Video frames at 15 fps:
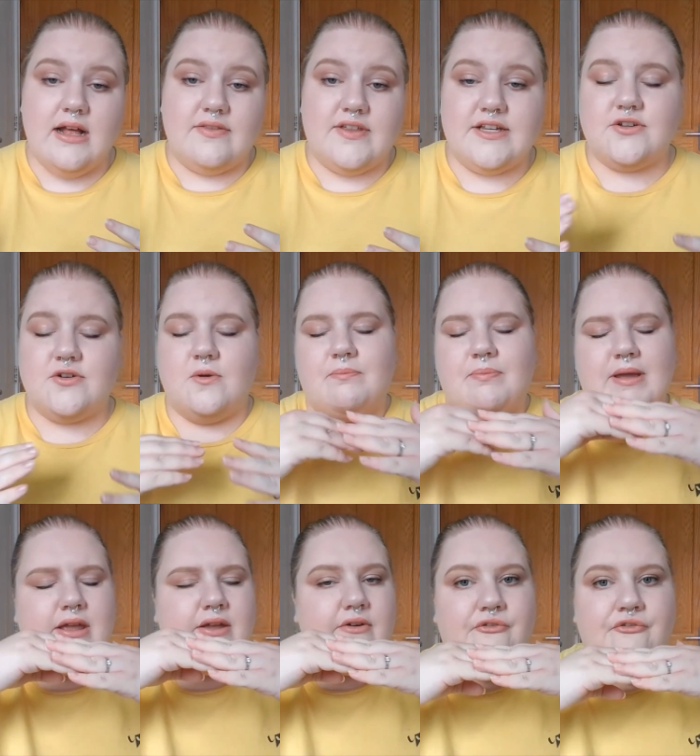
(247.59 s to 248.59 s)
This could
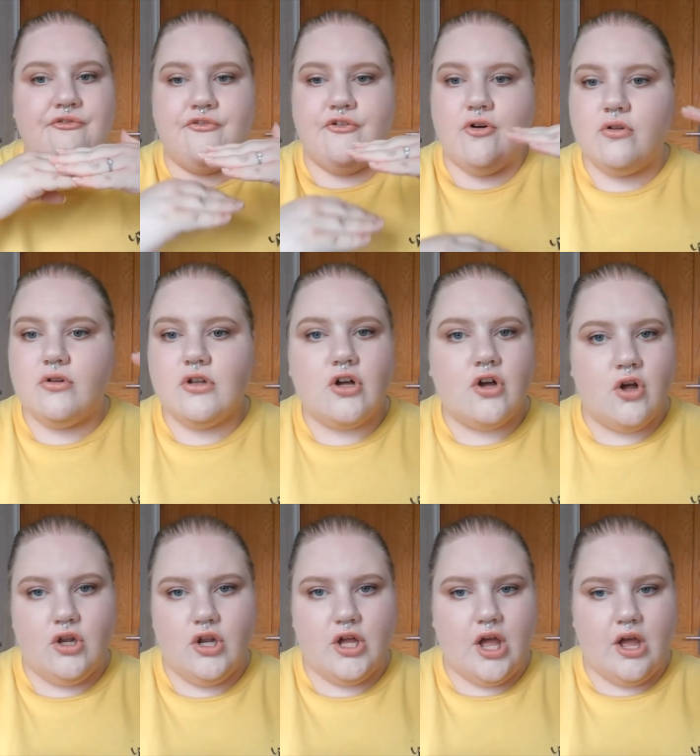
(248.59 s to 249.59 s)
be full
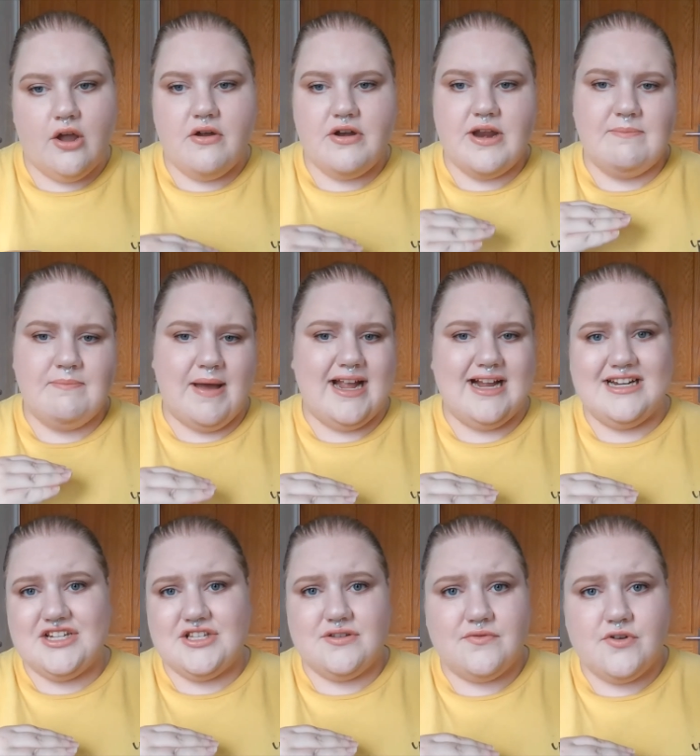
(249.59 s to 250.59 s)
colour-coded
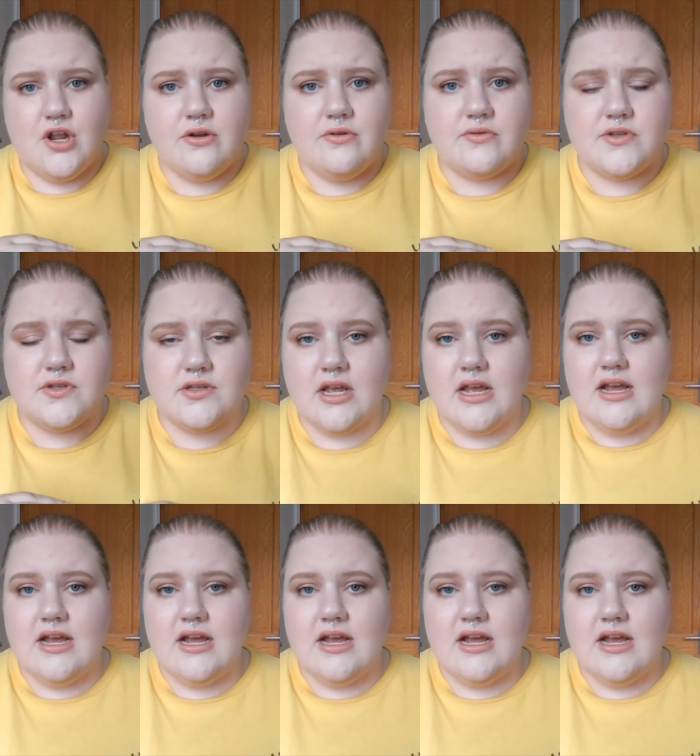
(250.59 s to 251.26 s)
pages of notes.